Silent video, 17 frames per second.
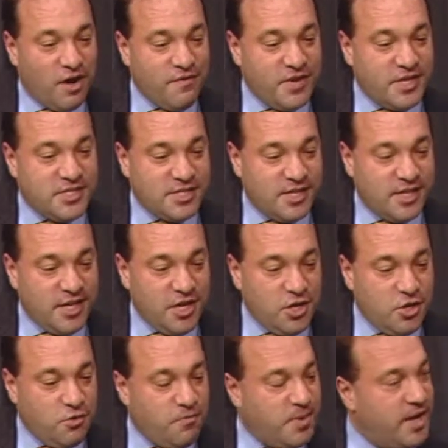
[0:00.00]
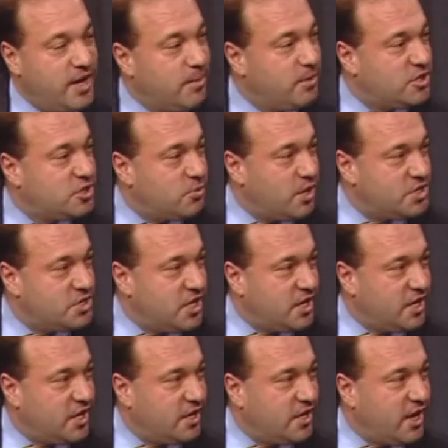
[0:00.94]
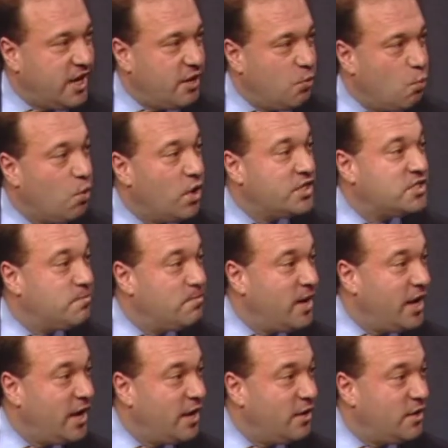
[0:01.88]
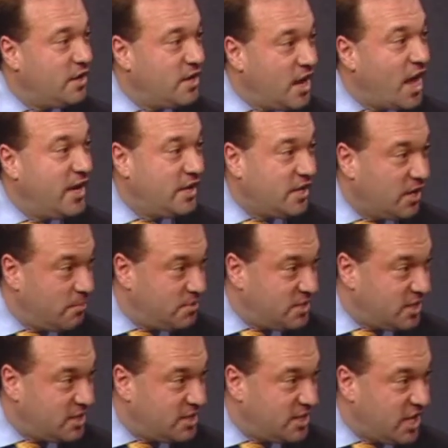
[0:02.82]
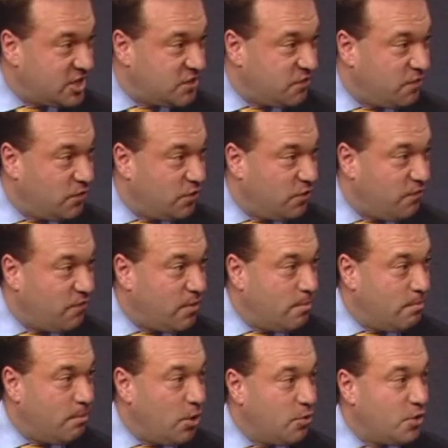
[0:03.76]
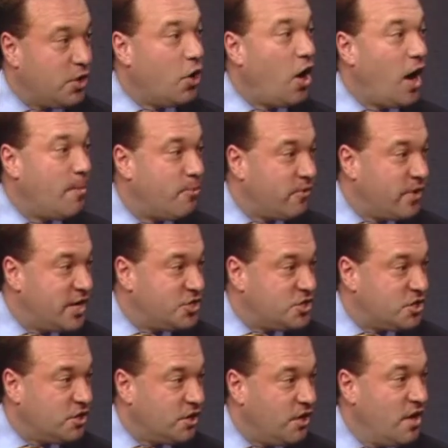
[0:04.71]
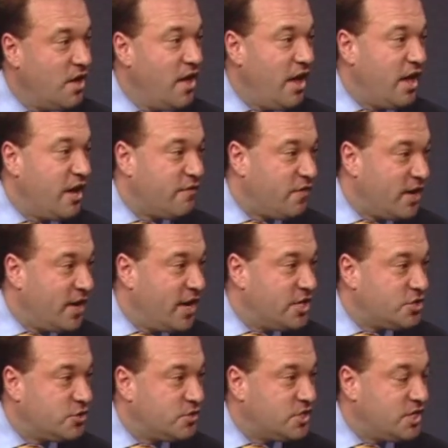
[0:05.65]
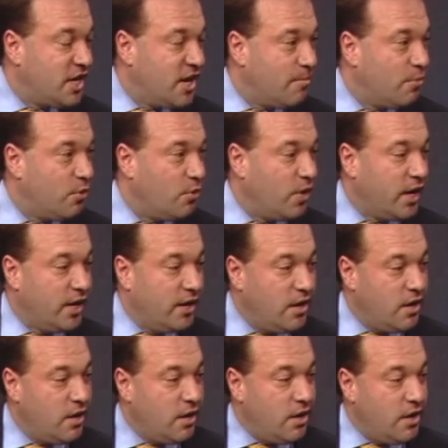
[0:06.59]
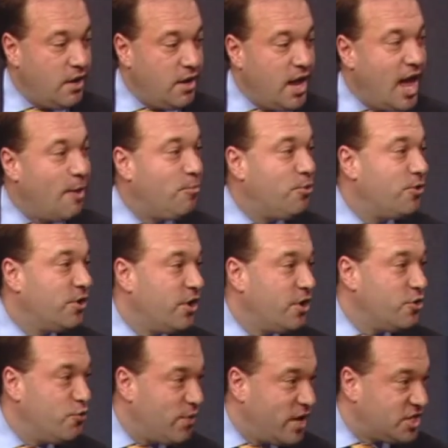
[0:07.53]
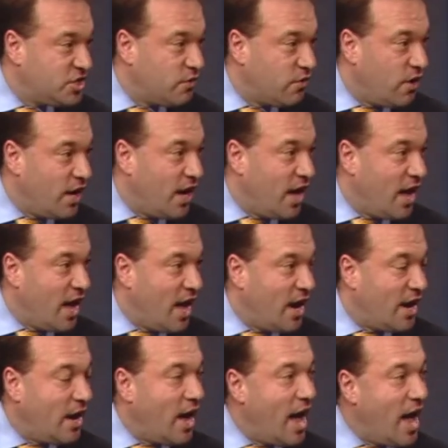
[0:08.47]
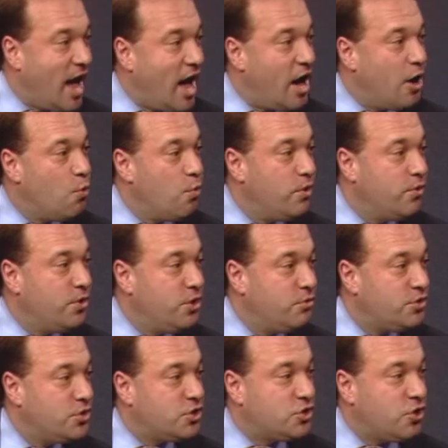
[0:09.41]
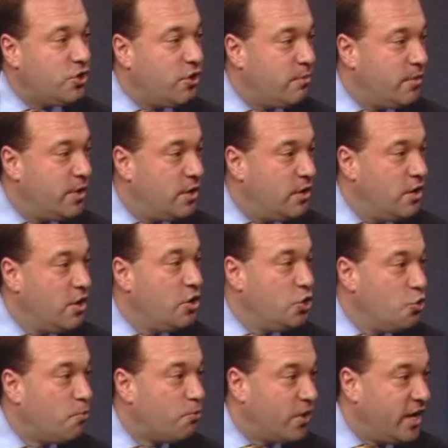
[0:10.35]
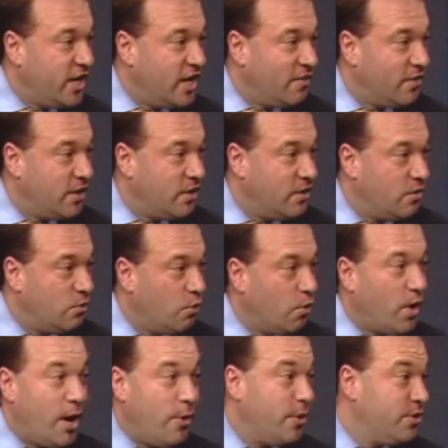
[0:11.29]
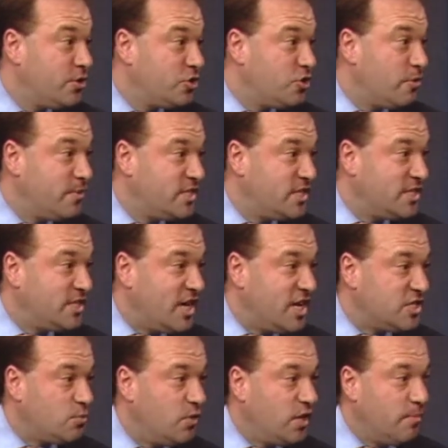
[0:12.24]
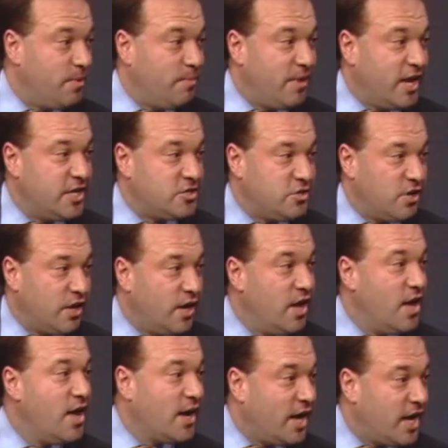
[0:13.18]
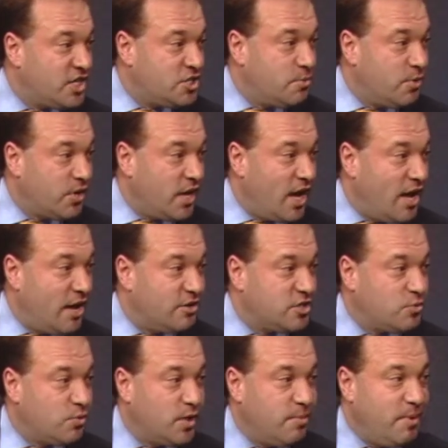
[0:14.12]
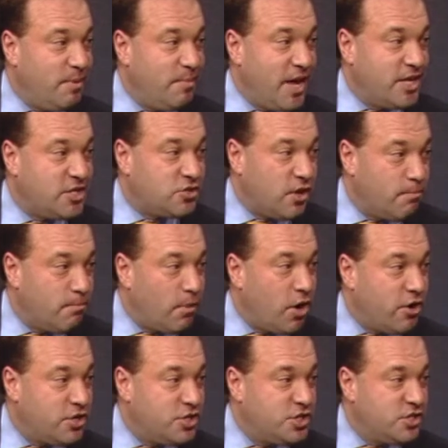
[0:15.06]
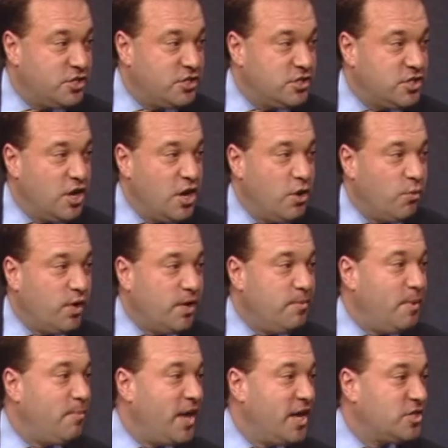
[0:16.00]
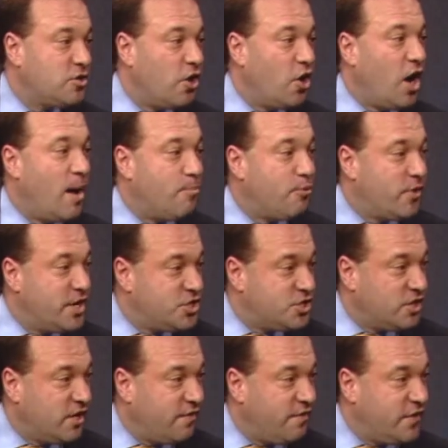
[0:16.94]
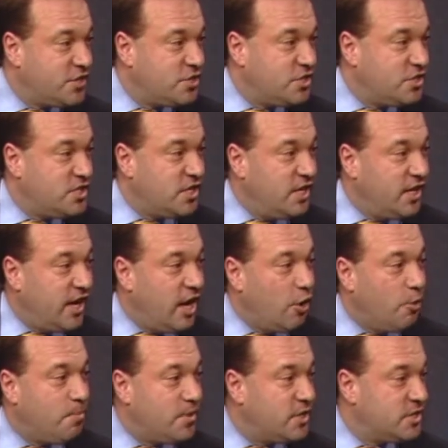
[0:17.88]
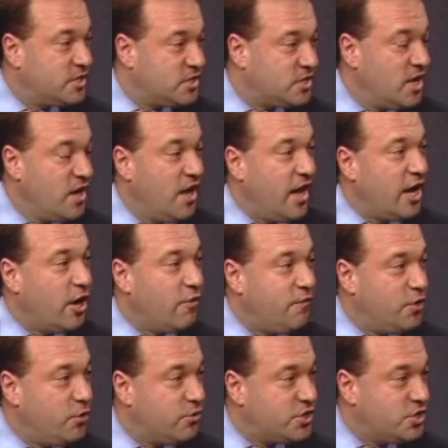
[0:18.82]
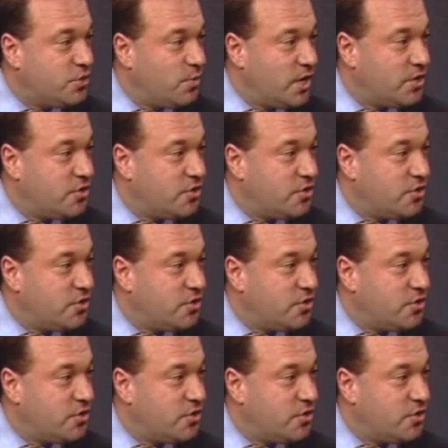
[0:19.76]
obviously you've been able to articulate what's made the nightclub successful from both an operational and a financial standpoint. Now putting on your restaurant hat, how will you determine your break even? Or how will you determine success? Will it be based on customer counts? Will it be based on margins? Will it be based on operational efficiency? Help us and our viewers to